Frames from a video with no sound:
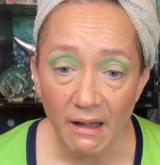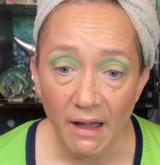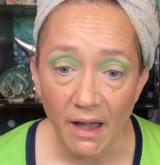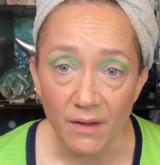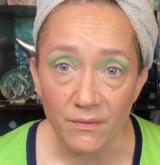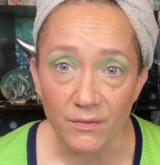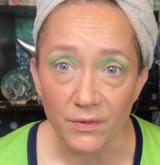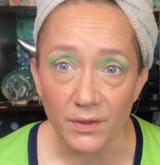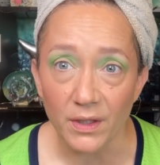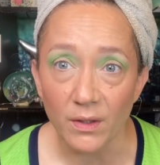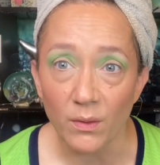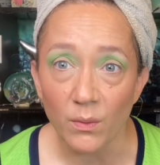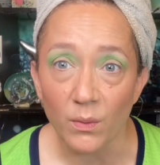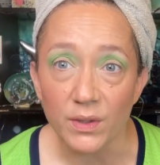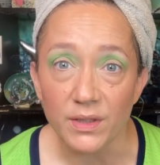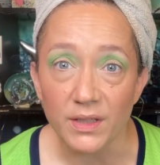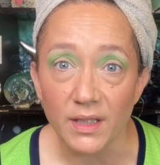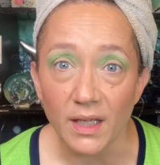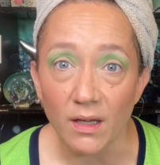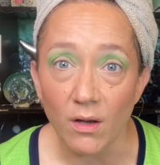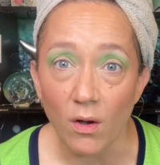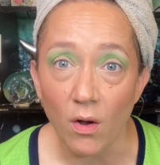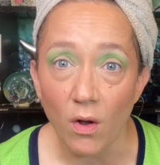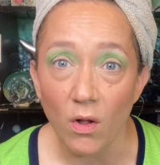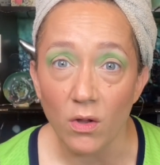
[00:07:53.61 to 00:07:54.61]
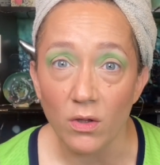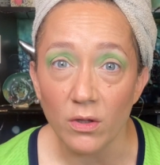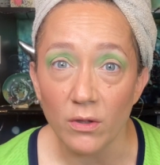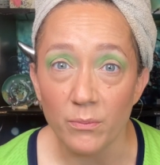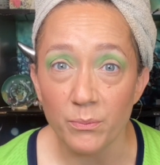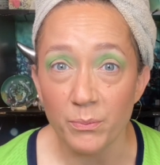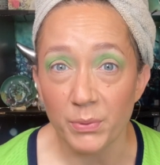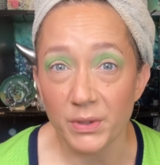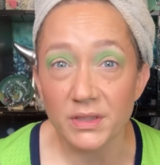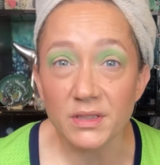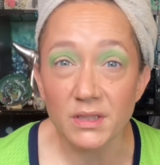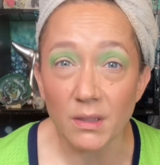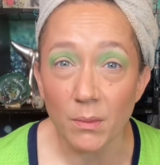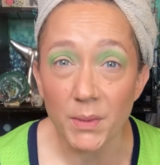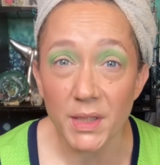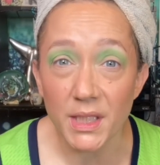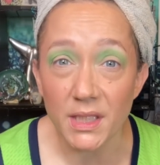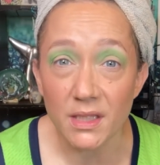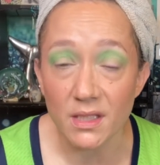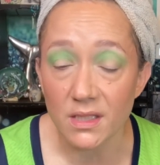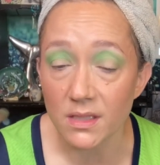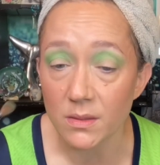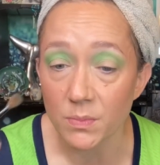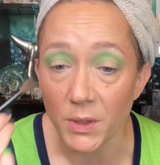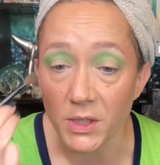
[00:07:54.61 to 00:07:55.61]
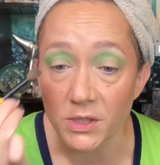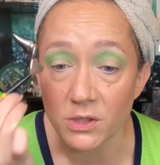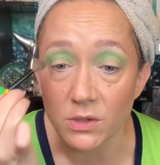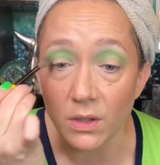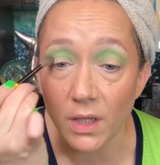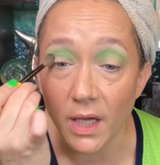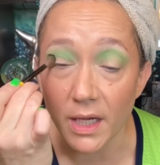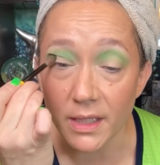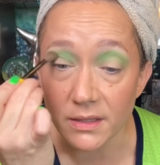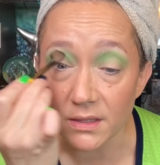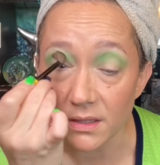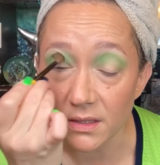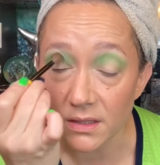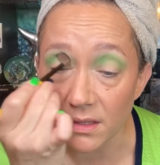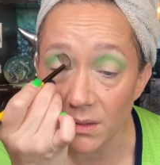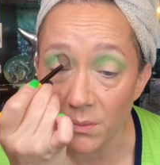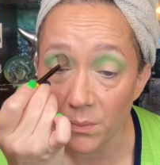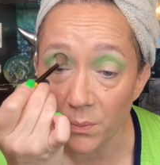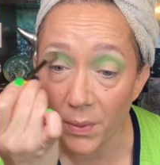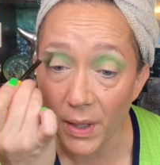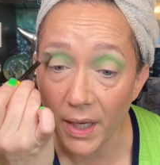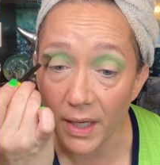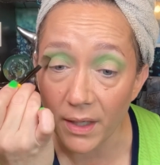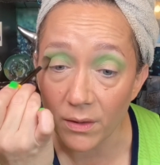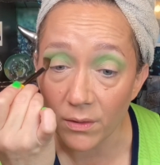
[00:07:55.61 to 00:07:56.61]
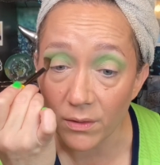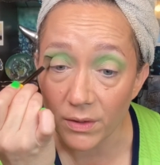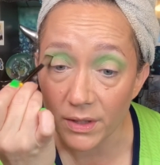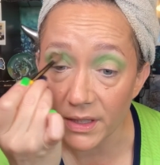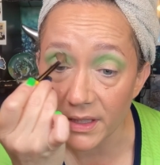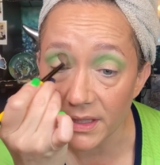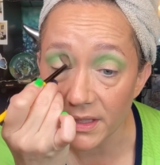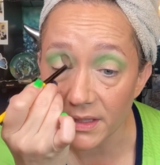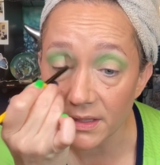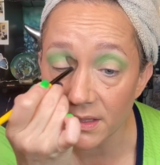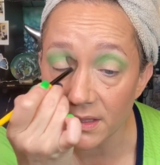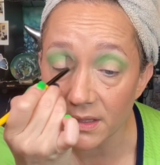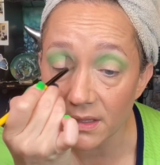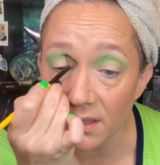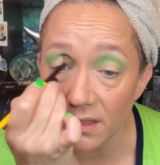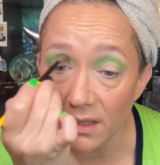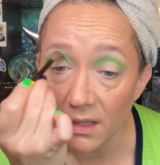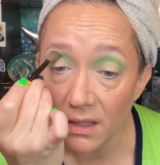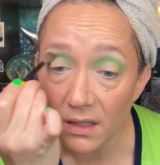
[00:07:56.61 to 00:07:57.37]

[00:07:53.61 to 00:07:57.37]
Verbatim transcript: I forget what they call them, but somebody that specializes in pancreas